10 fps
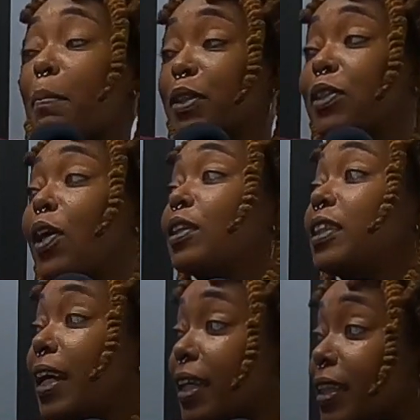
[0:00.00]
I'm gonna start
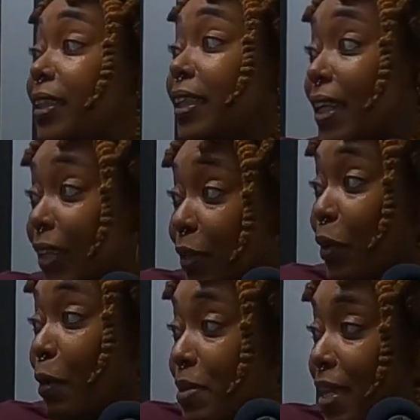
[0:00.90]
checking the shit. You know
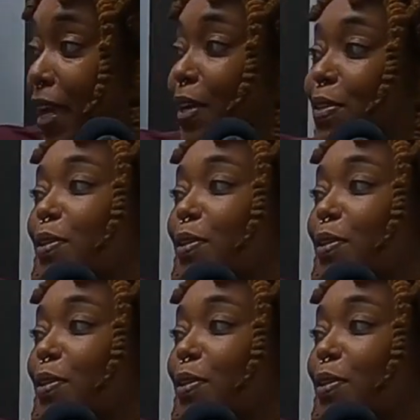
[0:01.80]
what I'm mm-hmm. saying? So